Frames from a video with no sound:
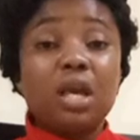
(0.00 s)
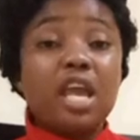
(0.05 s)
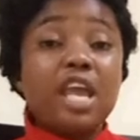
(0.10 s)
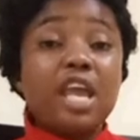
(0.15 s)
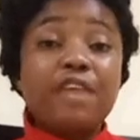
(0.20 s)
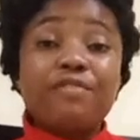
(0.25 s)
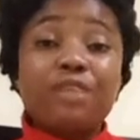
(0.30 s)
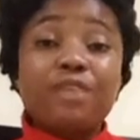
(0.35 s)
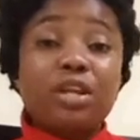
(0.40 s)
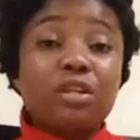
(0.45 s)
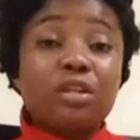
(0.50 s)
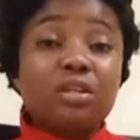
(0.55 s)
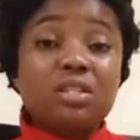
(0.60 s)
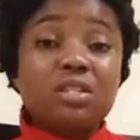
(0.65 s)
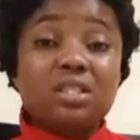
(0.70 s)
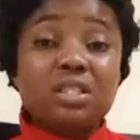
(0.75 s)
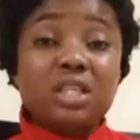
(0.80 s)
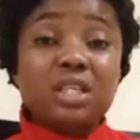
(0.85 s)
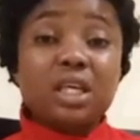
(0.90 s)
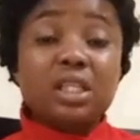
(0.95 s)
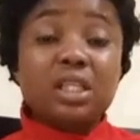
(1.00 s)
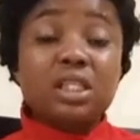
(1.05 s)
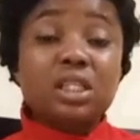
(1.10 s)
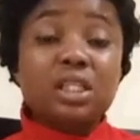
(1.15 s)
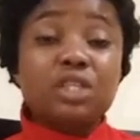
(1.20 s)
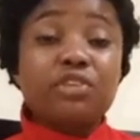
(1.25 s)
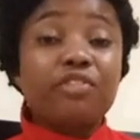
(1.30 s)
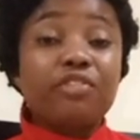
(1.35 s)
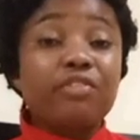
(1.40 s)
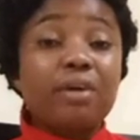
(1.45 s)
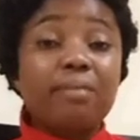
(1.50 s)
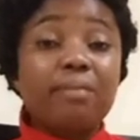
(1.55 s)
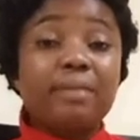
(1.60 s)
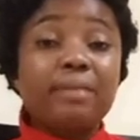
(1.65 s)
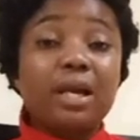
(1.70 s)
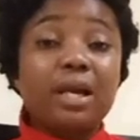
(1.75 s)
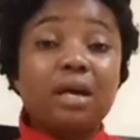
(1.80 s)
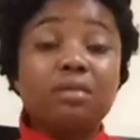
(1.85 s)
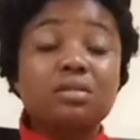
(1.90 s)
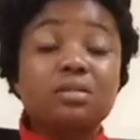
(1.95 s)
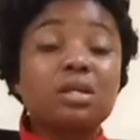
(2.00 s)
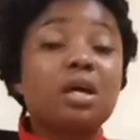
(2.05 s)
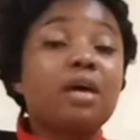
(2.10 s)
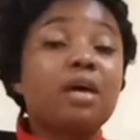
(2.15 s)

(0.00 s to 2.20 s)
If you're not yet in your family house,